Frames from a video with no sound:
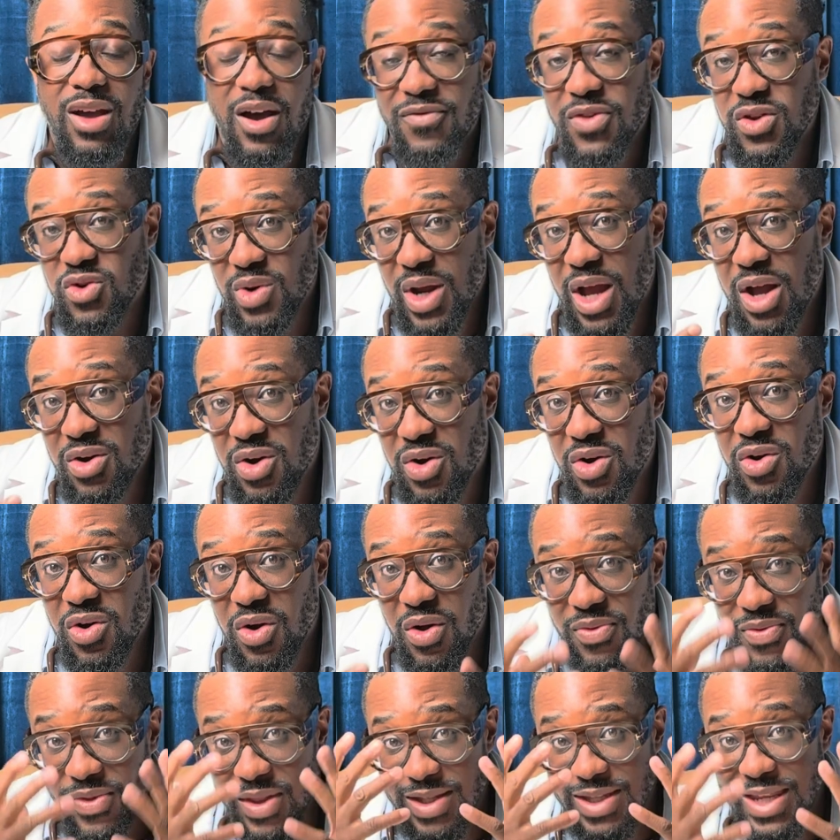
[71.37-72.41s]
the drowned
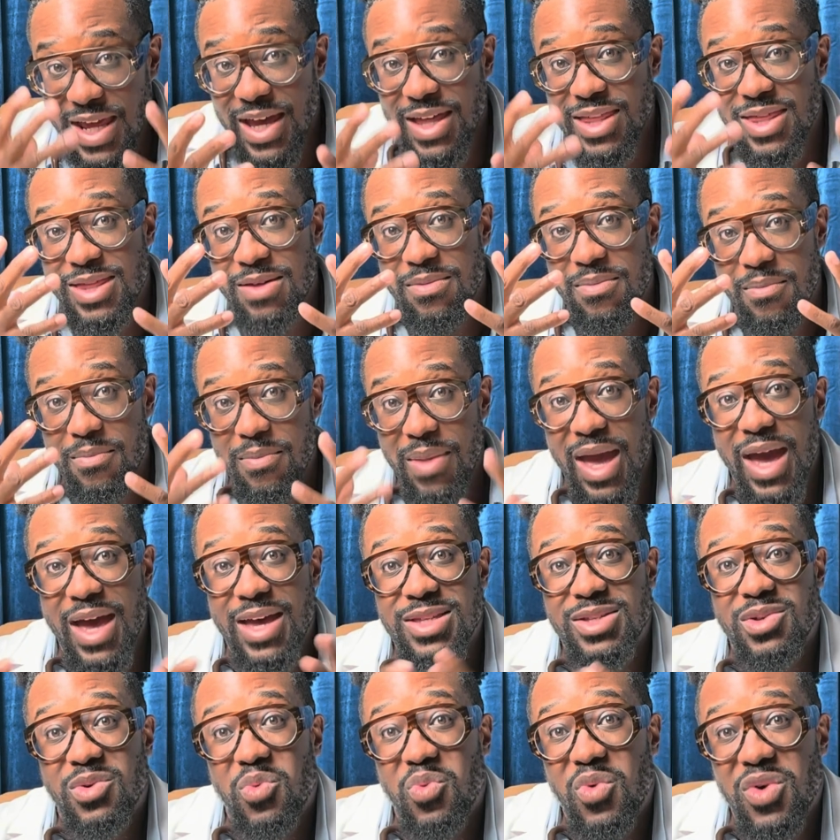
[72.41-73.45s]
girl, the death
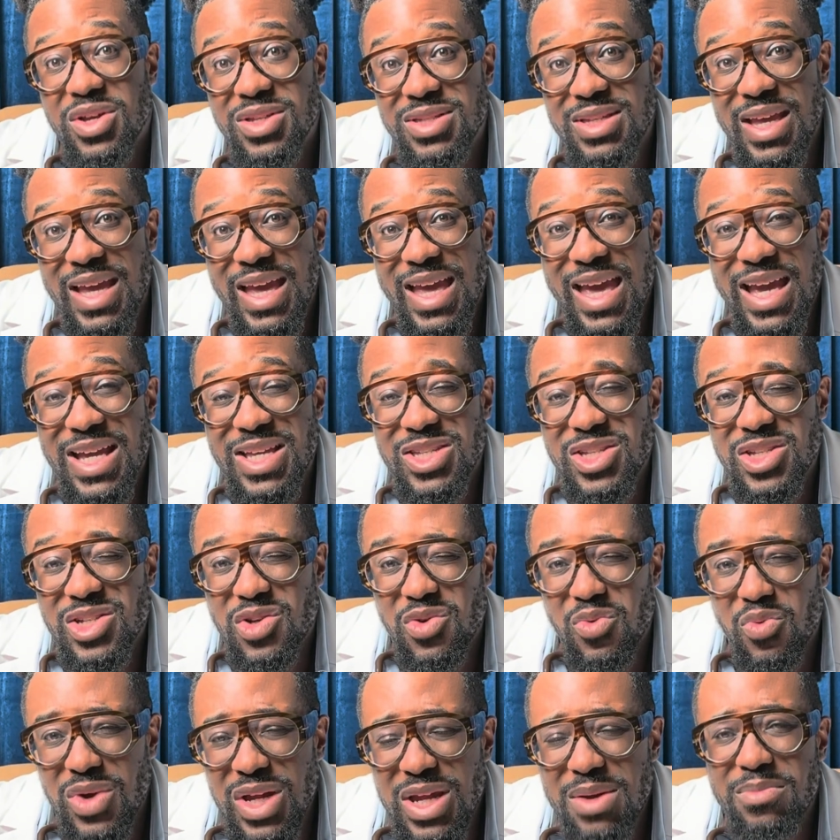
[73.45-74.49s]
mask was
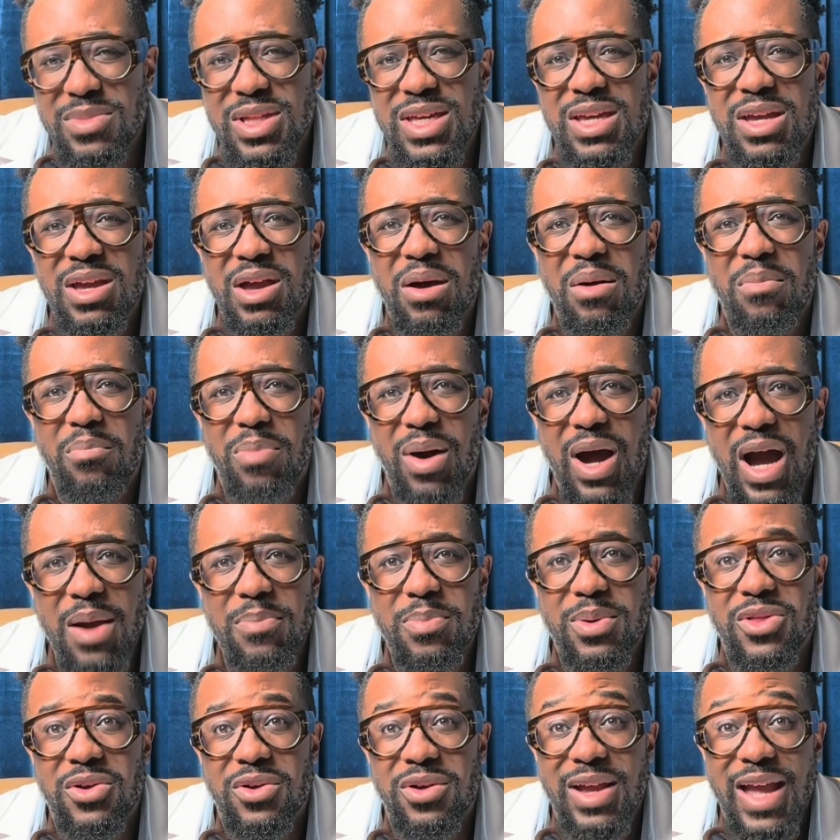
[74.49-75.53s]
extremely
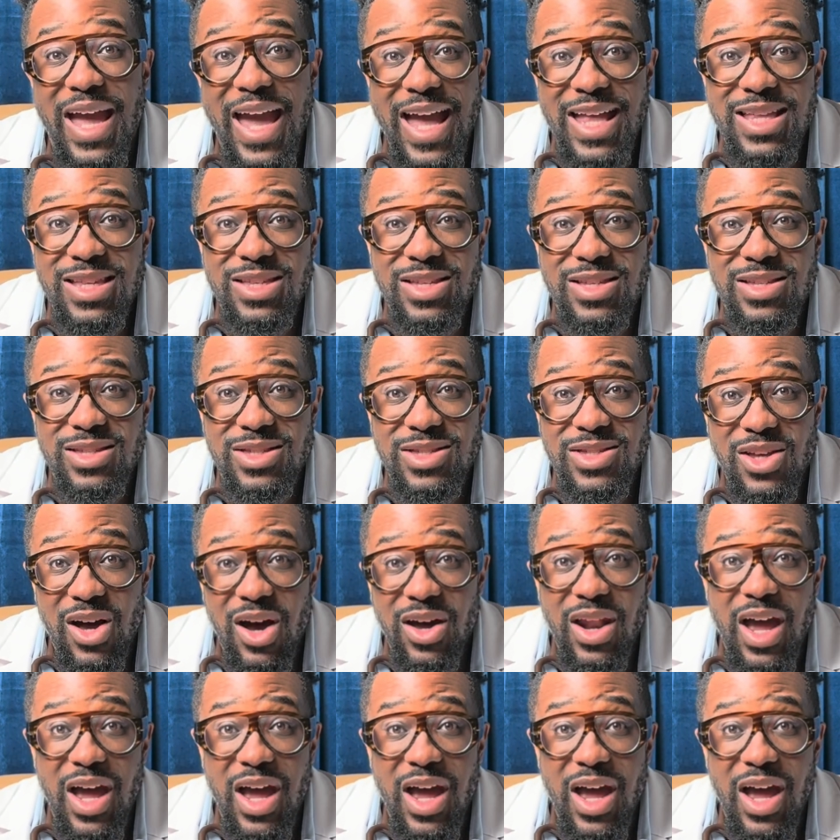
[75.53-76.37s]
popular and sought